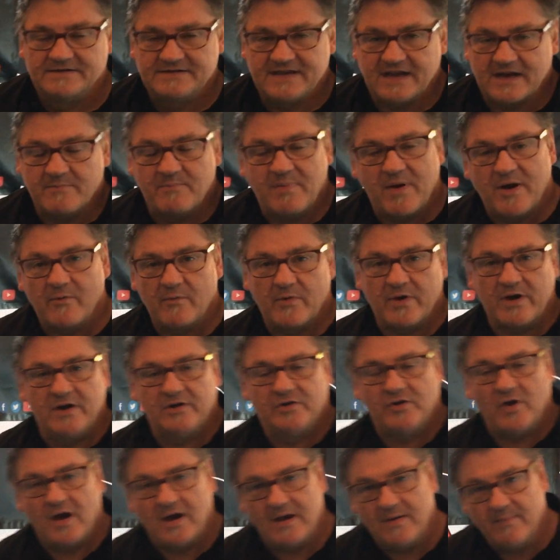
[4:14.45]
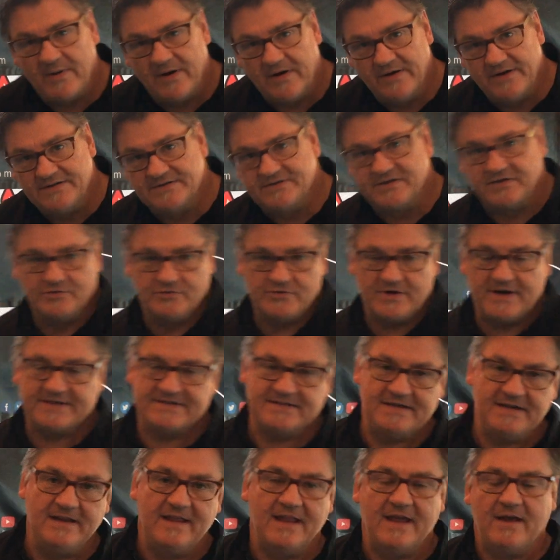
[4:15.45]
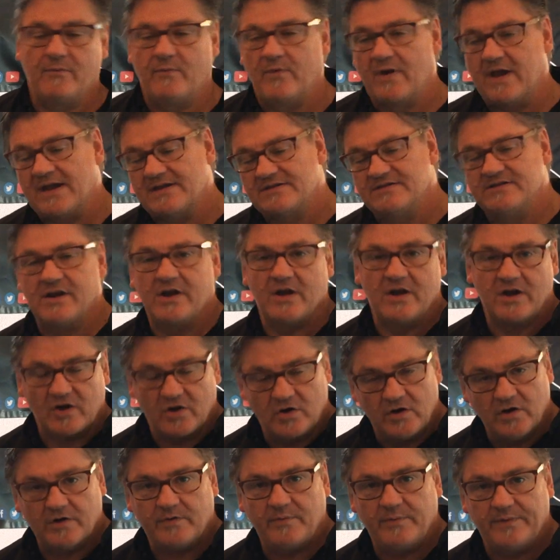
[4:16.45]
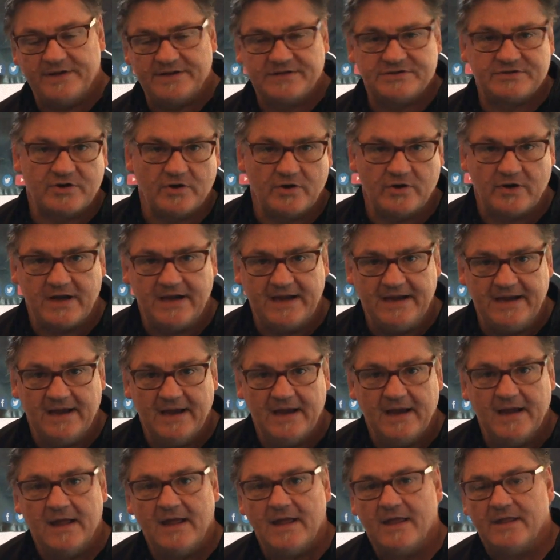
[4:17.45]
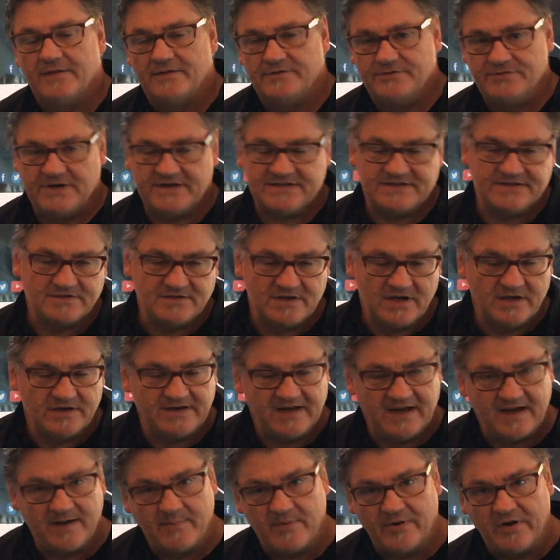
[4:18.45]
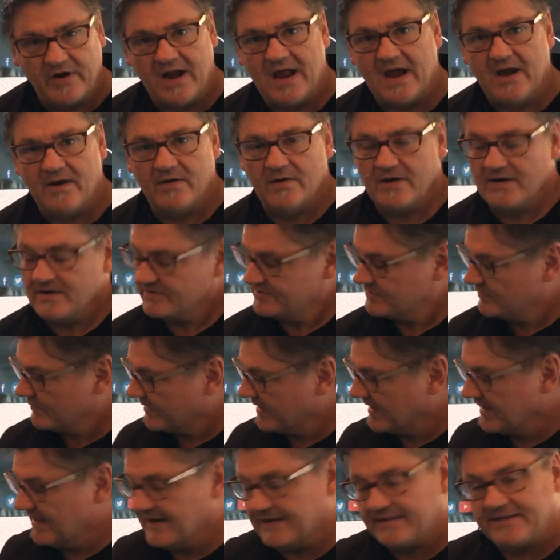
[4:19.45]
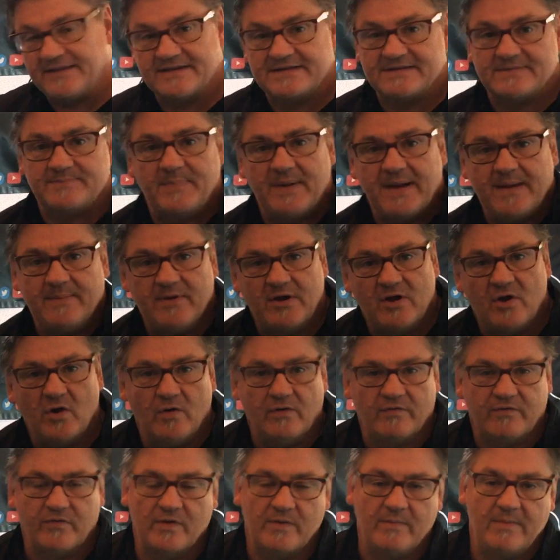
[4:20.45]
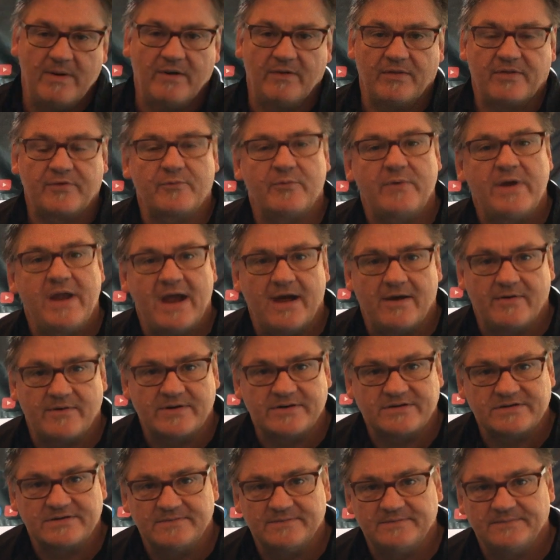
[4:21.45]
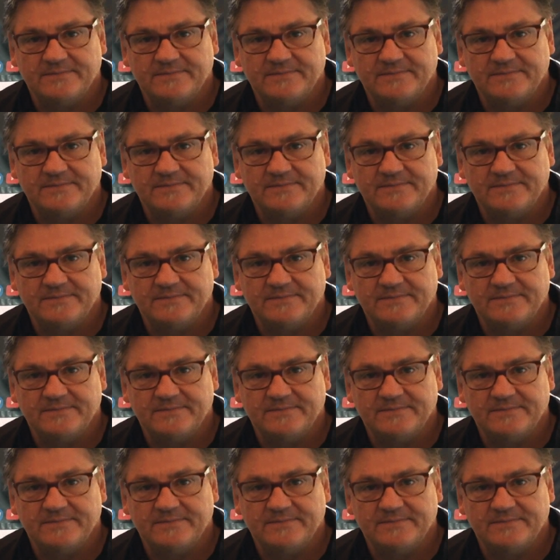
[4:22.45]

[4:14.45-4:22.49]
Second part we're going to talk about is the dressing that we're actually going to cook with this turkey. The dressing is going to take about an hour, so we're going to let this baby go for about 3 hours.